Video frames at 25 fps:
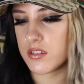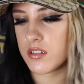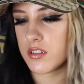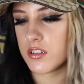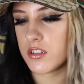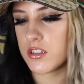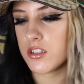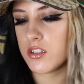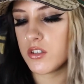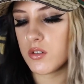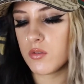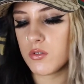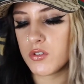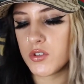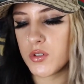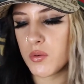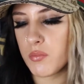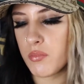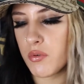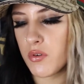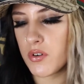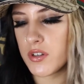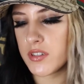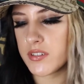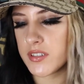You know when your
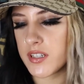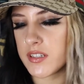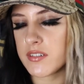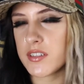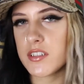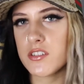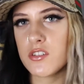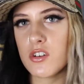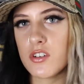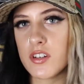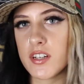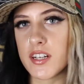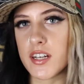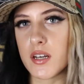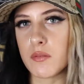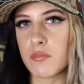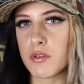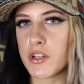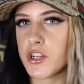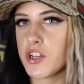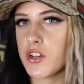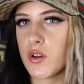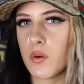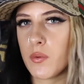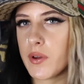boy says he's on it,
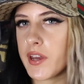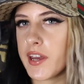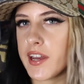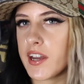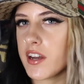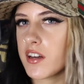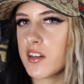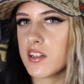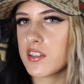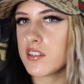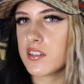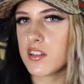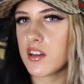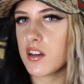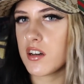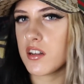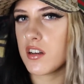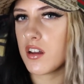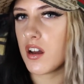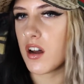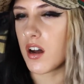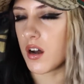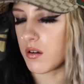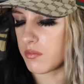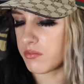but you know he ain't gonna turn
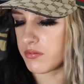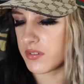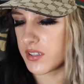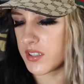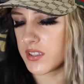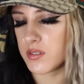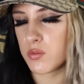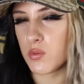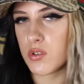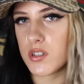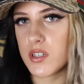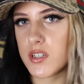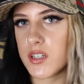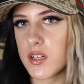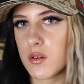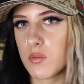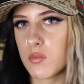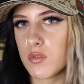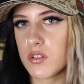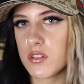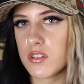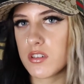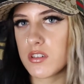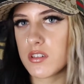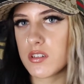up? It's one of them
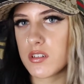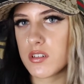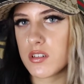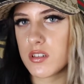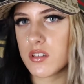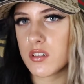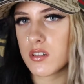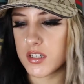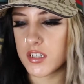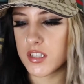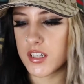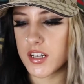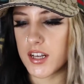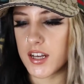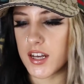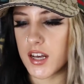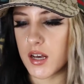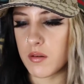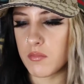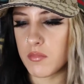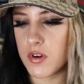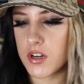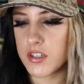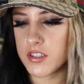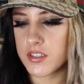ones. Okay, I
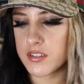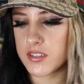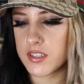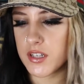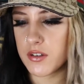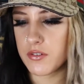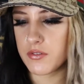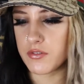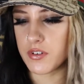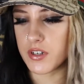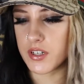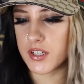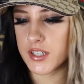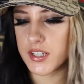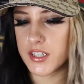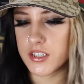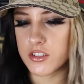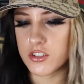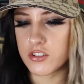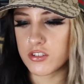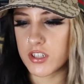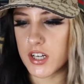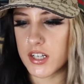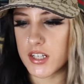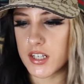might just say fuck it
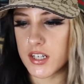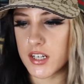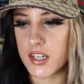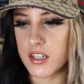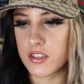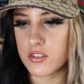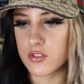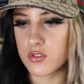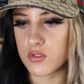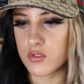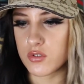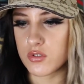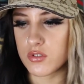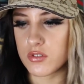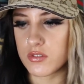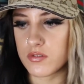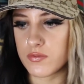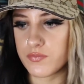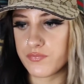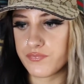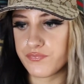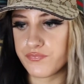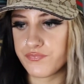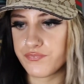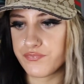and try the next horn.
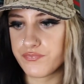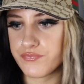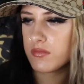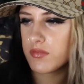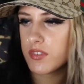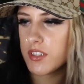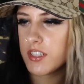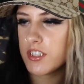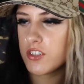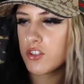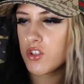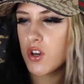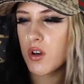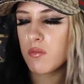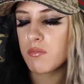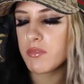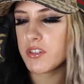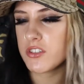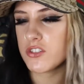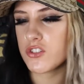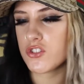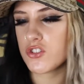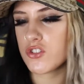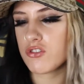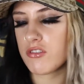He's
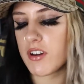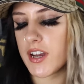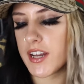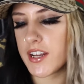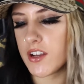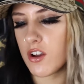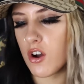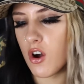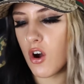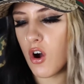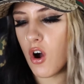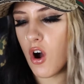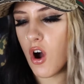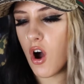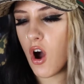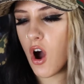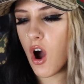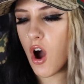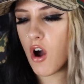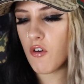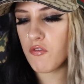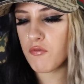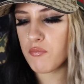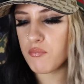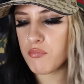coming straight
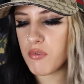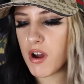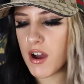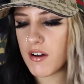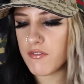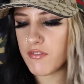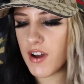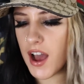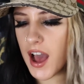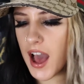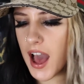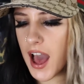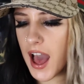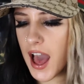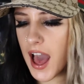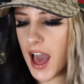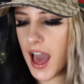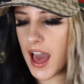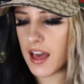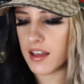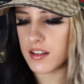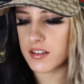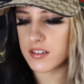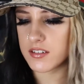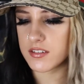off,
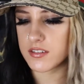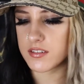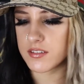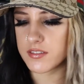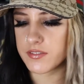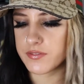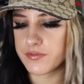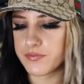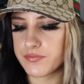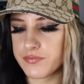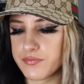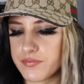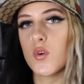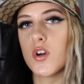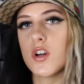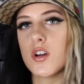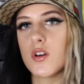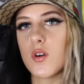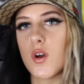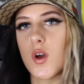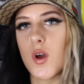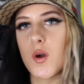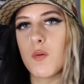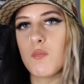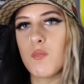brother!
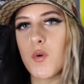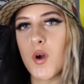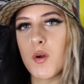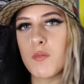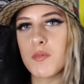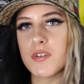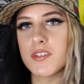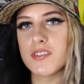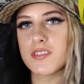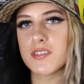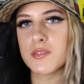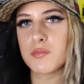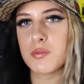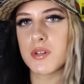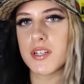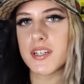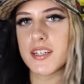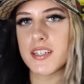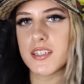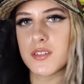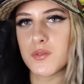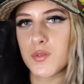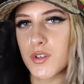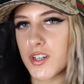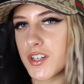Moments,
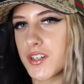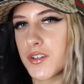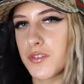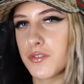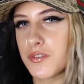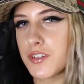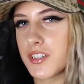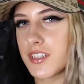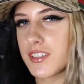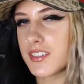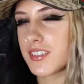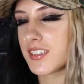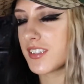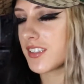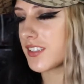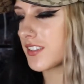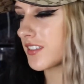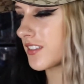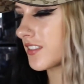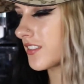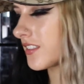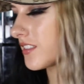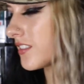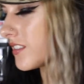please. We're gonna fix this.